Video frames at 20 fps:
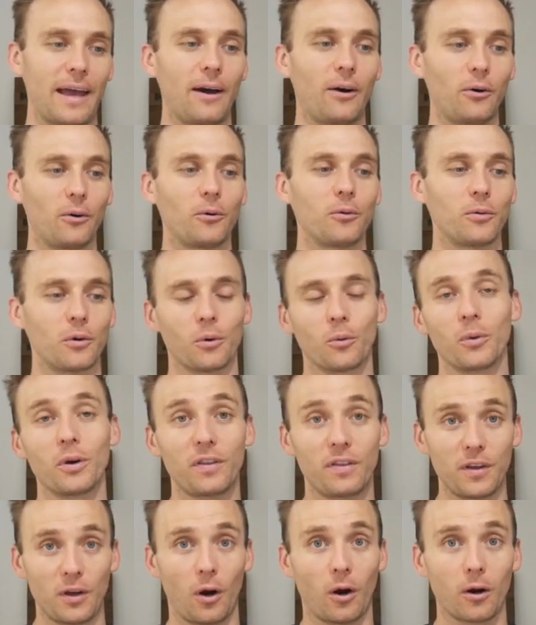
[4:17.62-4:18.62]
L or
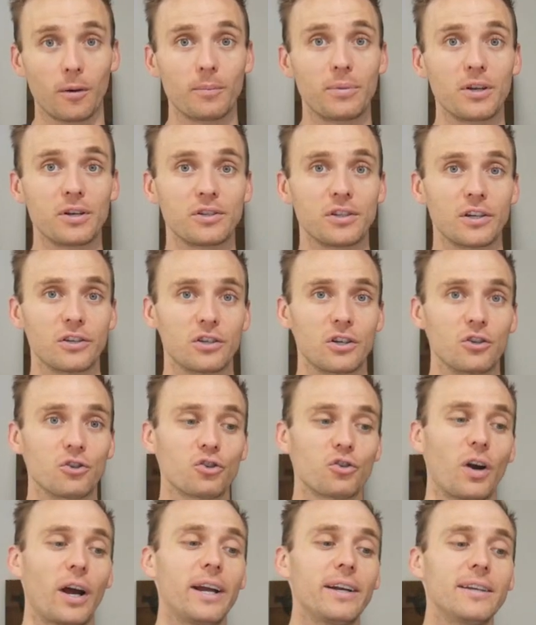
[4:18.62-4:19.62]
with the arm position,
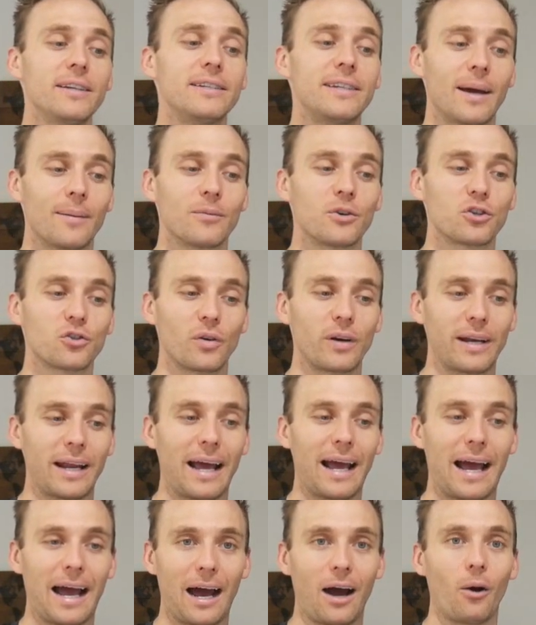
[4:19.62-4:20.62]
trying to demonstrate
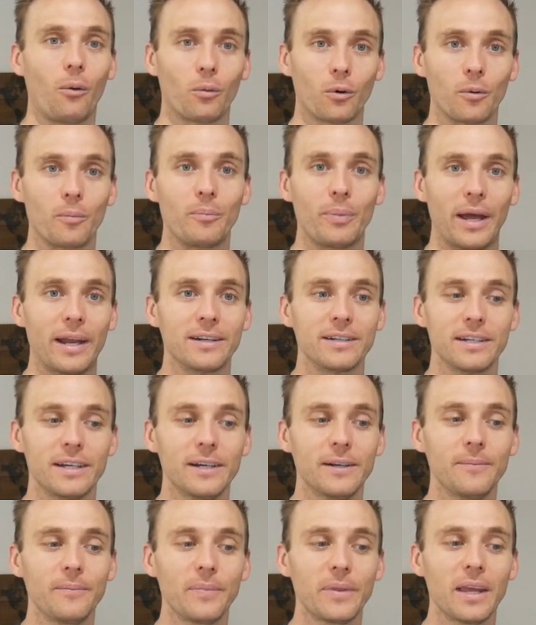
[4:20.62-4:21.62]
how we're
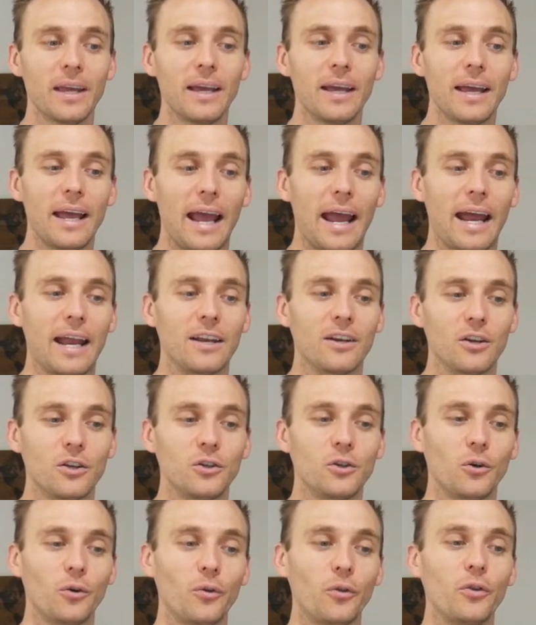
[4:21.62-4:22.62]
bending. And
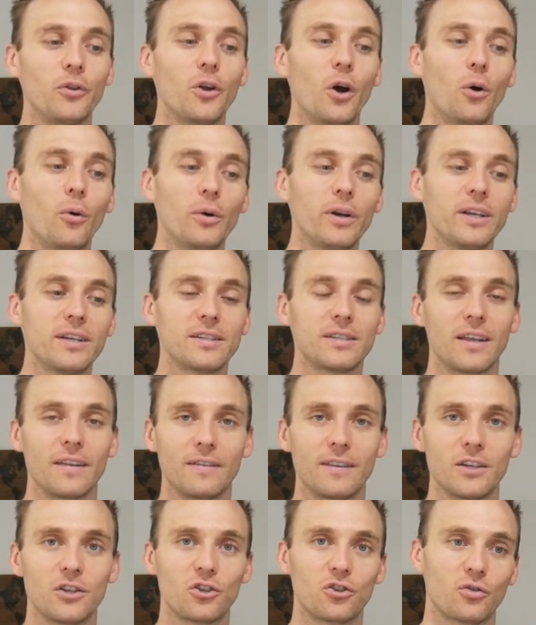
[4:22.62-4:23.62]
you'll notice
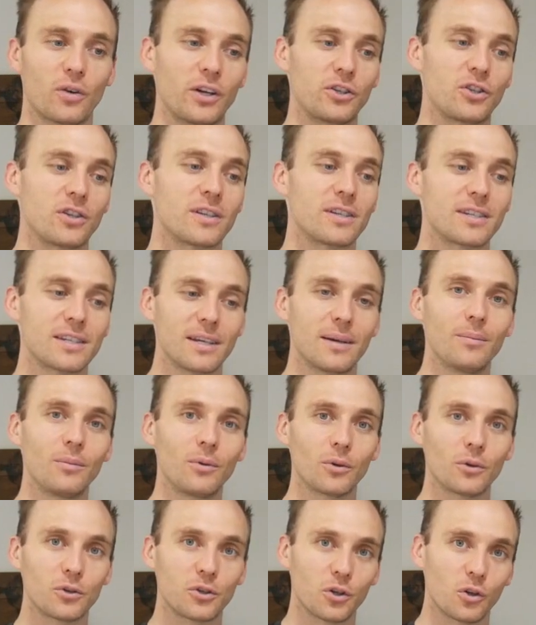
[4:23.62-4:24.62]
that this stretch is
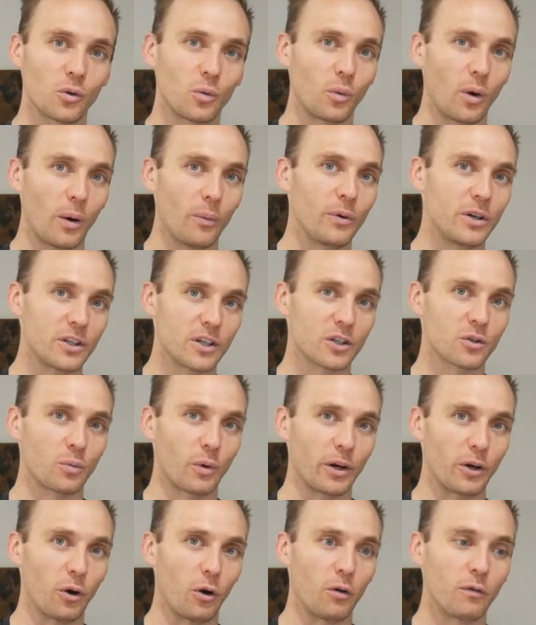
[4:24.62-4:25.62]
similar to the one we just
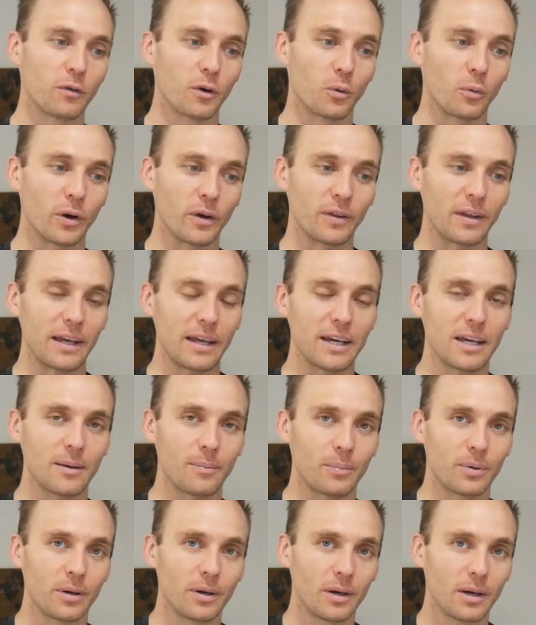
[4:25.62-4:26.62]
went over where the hip
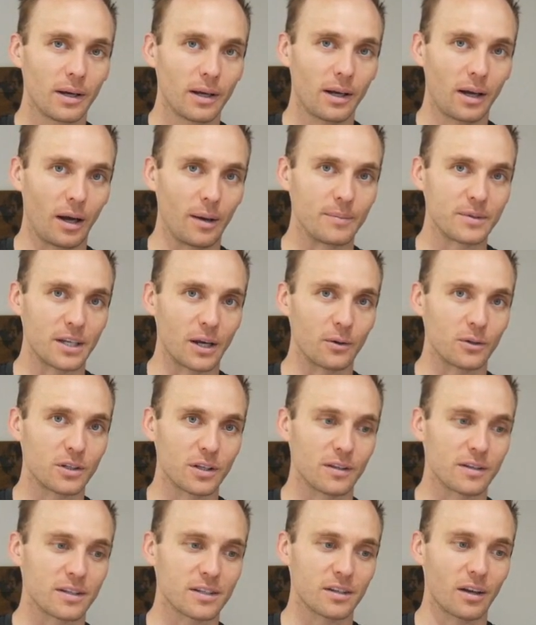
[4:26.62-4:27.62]
comes out
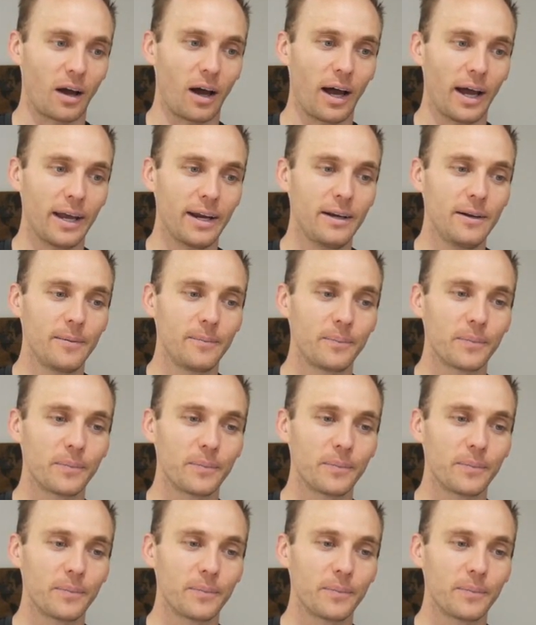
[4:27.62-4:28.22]
to the side.